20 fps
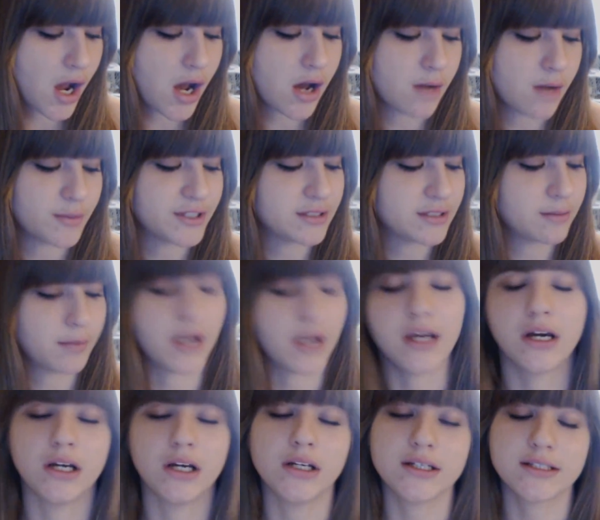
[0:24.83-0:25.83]
It's the
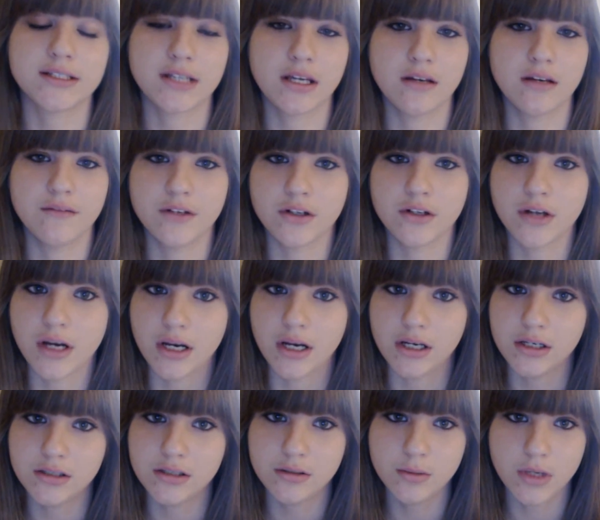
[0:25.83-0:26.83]
Mionix Avior
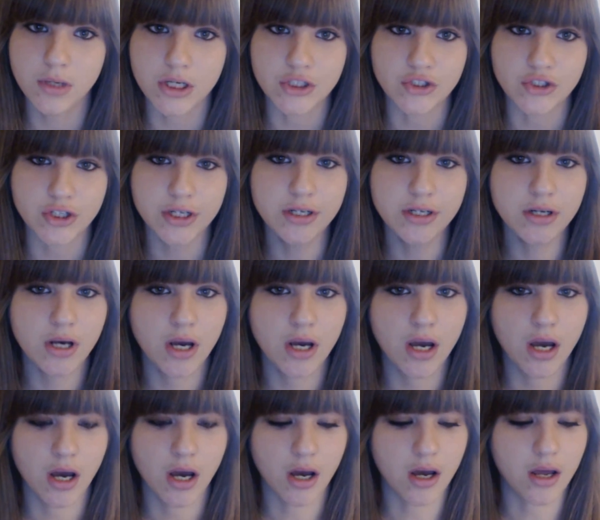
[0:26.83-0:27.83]
8200,
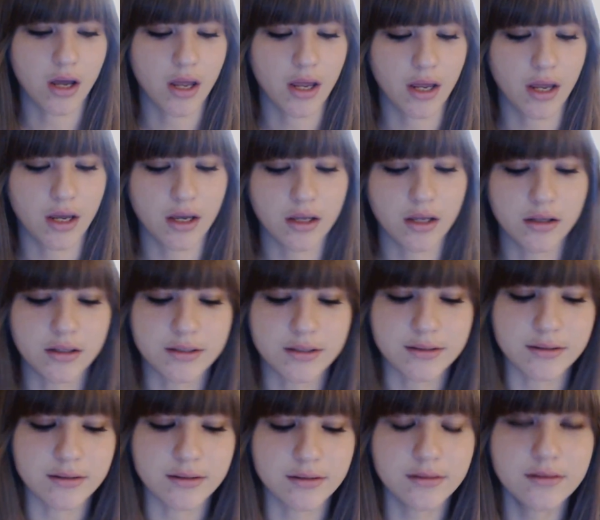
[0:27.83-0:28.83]
and
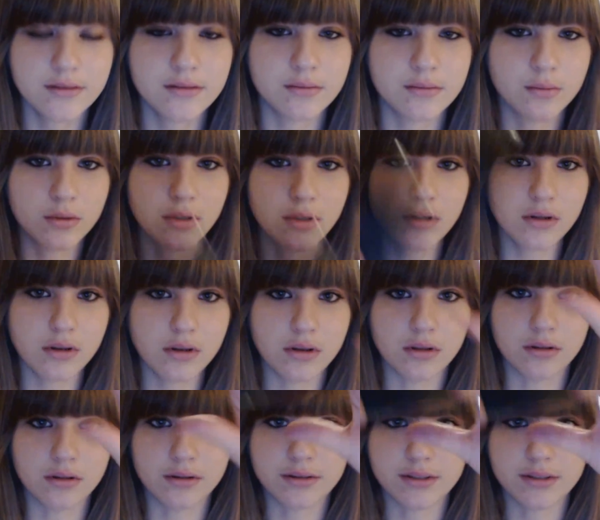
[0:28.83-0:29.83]
this is what it
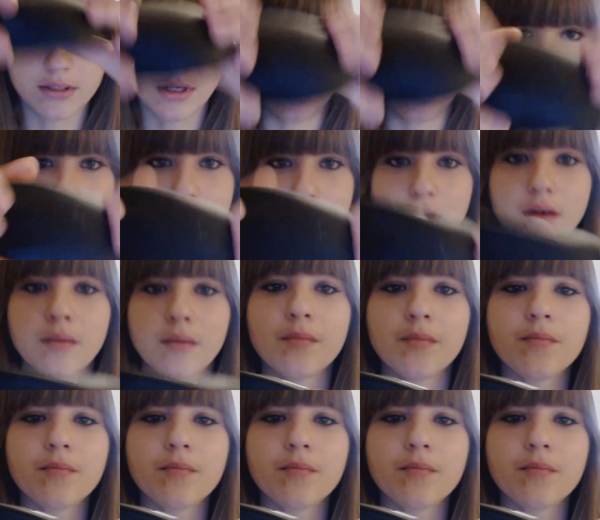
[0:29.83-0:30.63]
looks like.